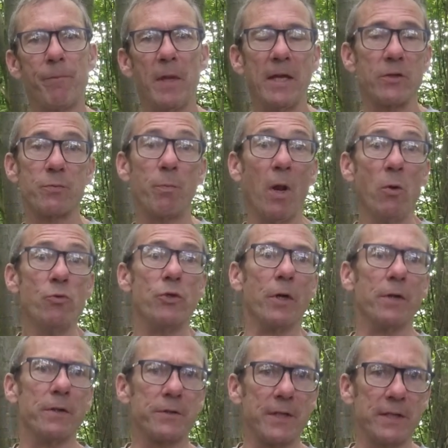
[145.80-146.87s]

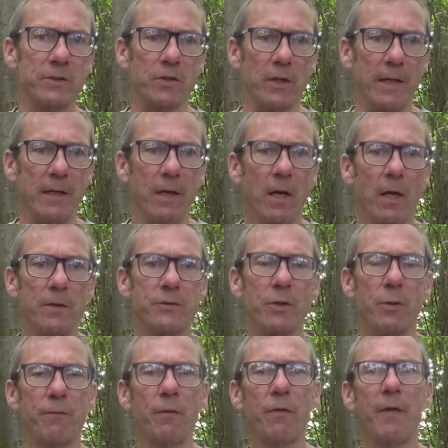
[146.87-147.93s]
explosion, essentially.
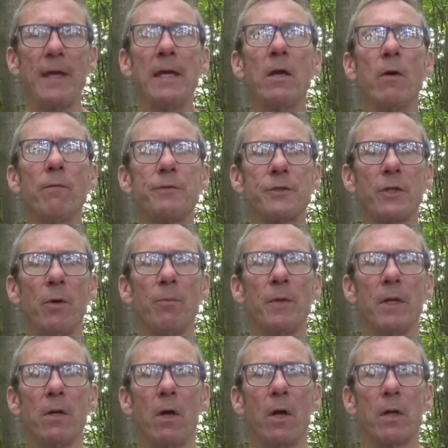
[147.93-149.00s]
So if you think of
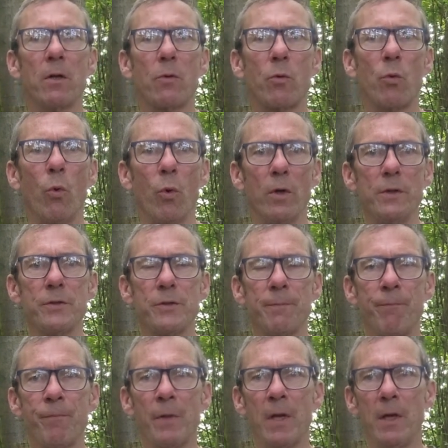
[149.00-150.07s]
something like gorse,
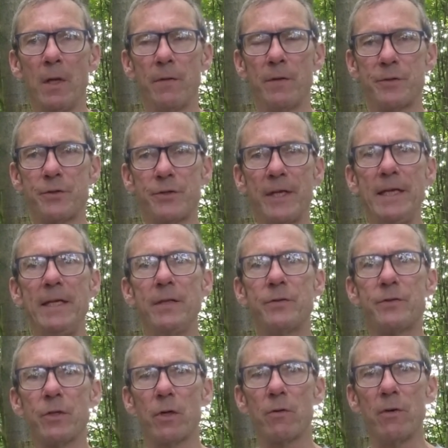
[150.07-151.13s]
the
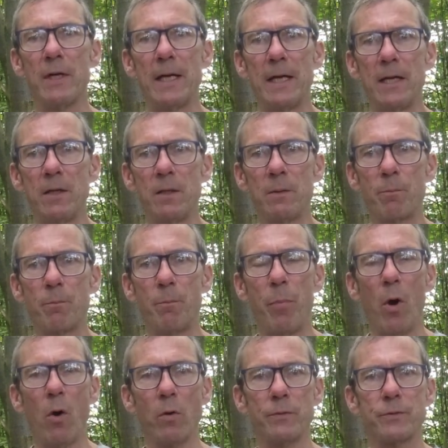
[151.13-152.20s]
seeds are in
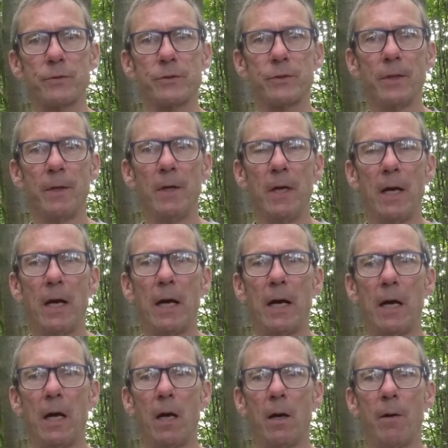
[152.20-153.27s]
pods.
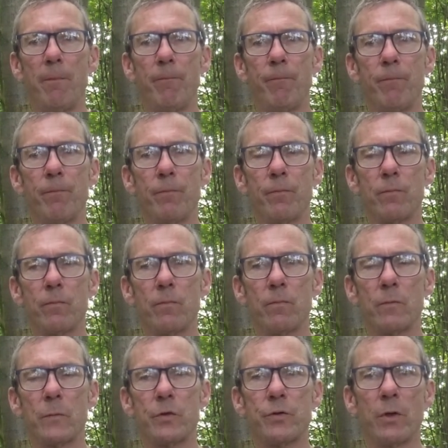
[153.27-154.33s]

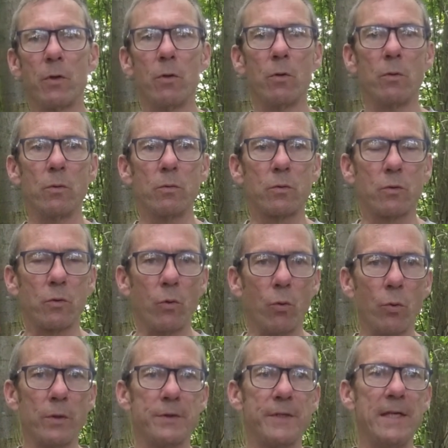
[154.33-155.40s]
So
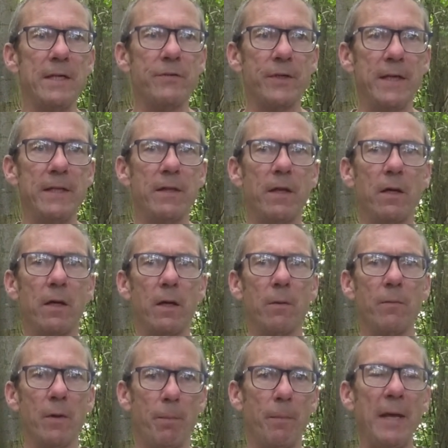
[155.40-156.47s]
gorse is in
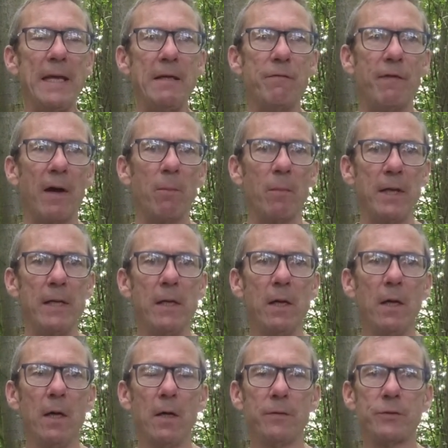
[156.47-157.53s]
the pea family.
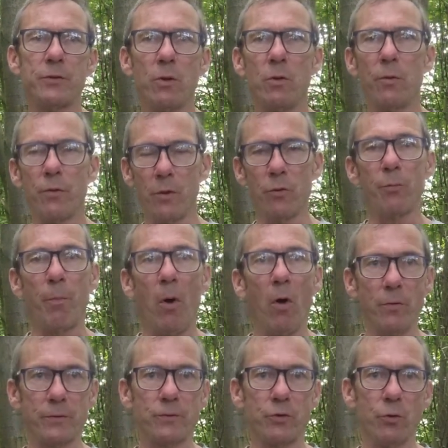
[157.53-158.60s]
So those
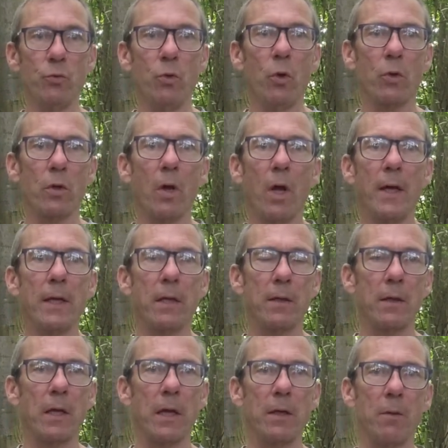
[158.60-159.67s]
pods do look
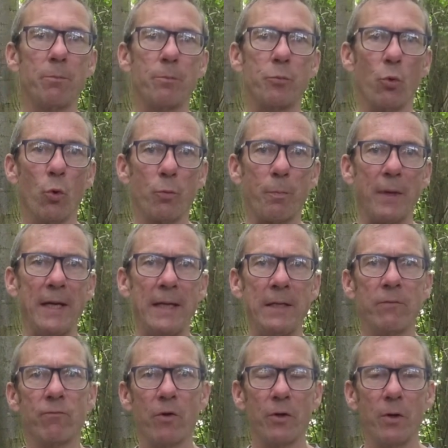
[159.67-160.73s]
like kind of broad
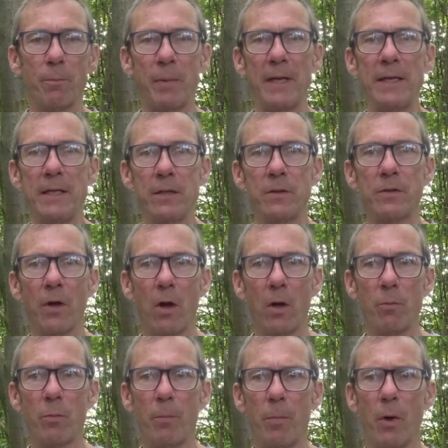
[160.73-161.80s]
bean, runner bean
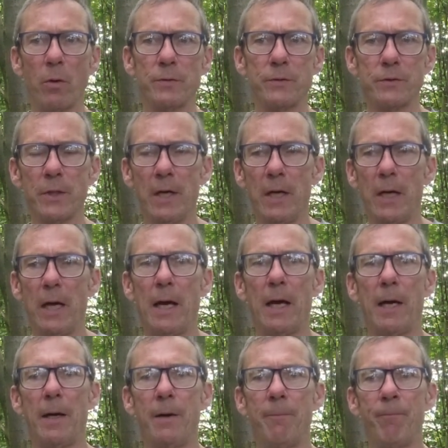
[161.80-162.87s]
type pods.
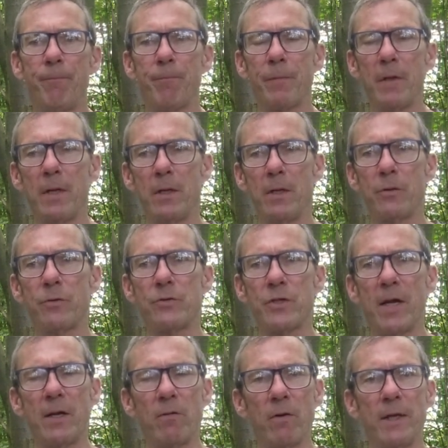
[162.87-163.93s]
There's
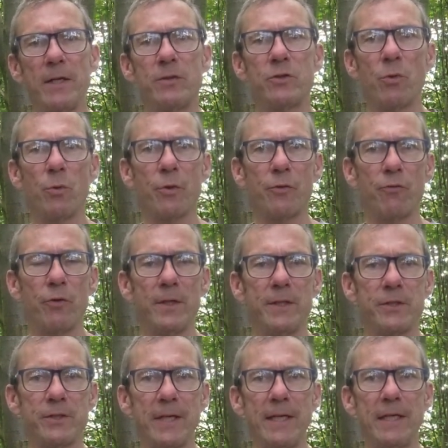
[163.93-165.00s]
generally 2 or 3
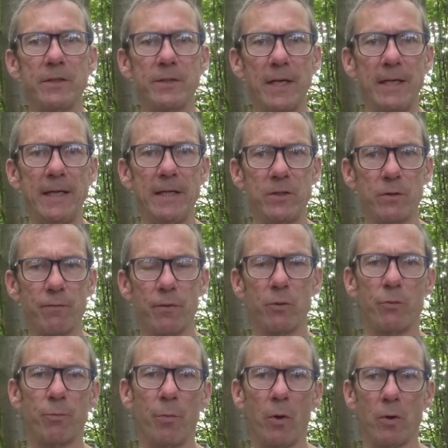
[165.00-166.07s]
seeds in each of
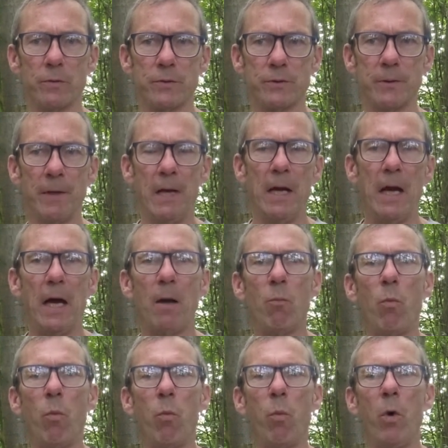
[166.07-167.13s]
those pods.
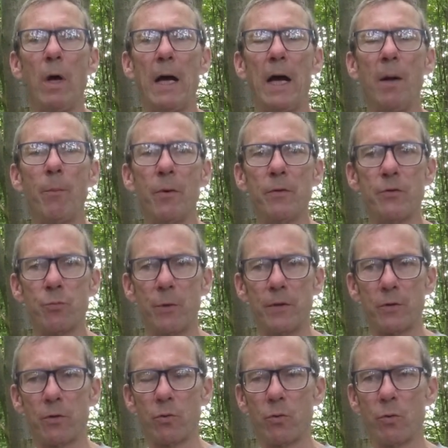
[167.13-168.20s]
What happens
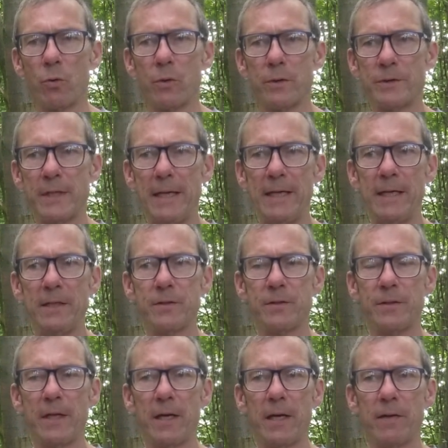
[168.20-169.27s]
with gorse is
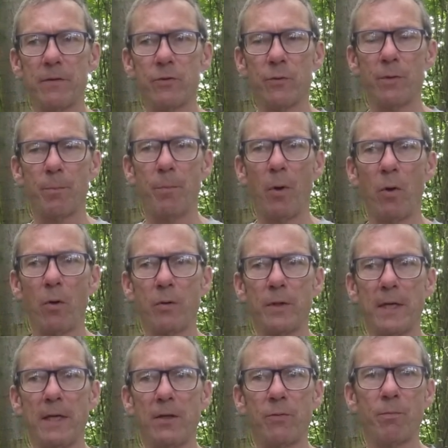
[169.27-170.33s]
that, so the
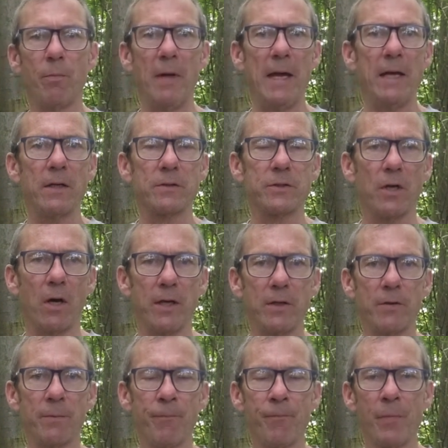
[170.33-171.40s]
pod is airtight,